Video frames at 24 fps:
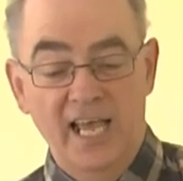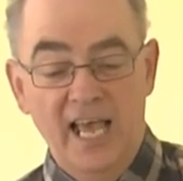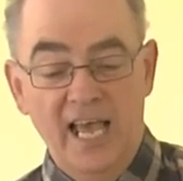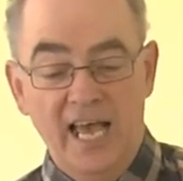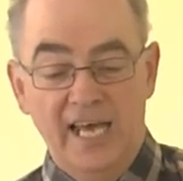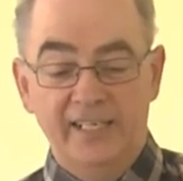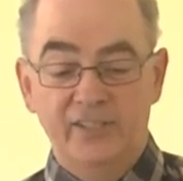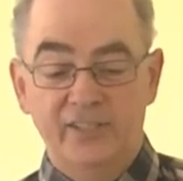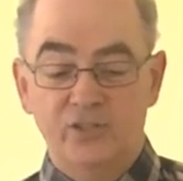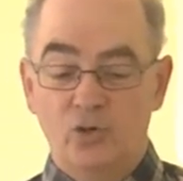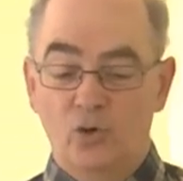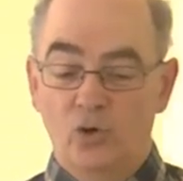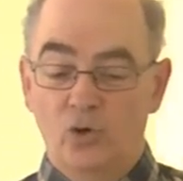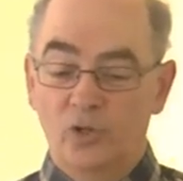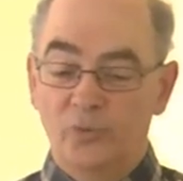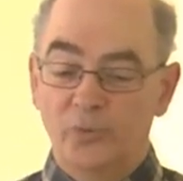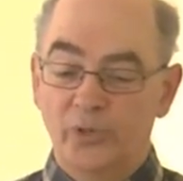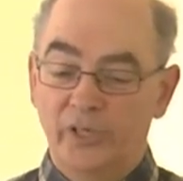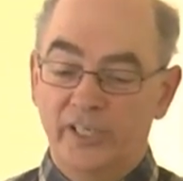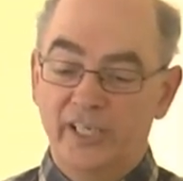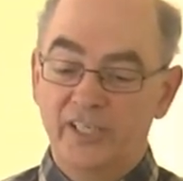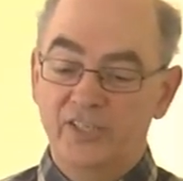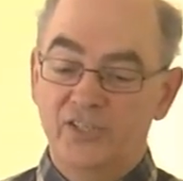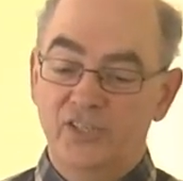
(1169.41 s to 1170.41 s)
And it's all
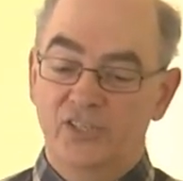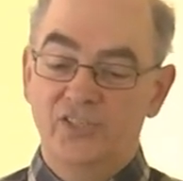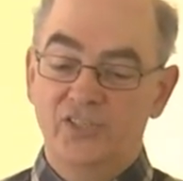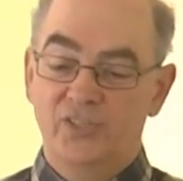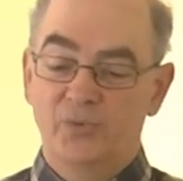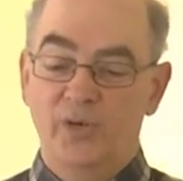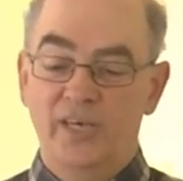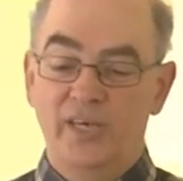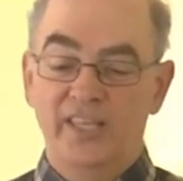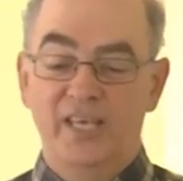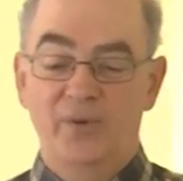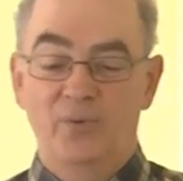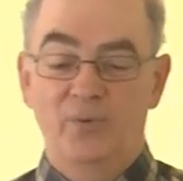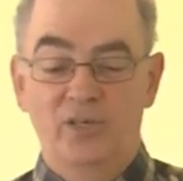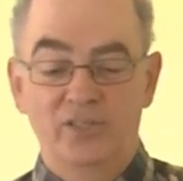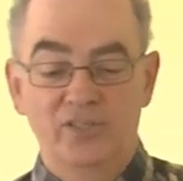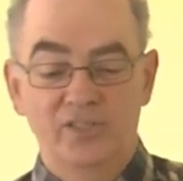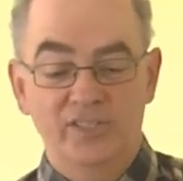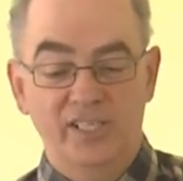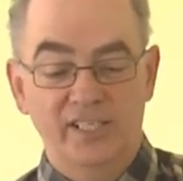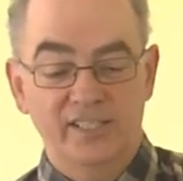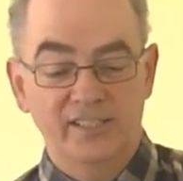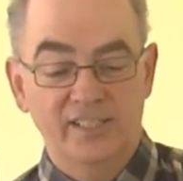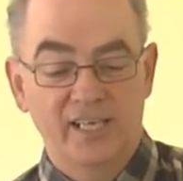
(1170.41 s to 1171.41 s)
working just the way they
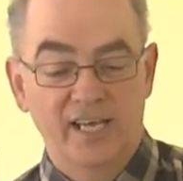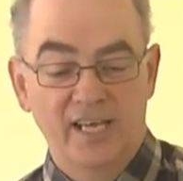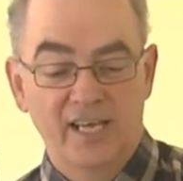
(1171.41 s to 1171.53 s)
want it.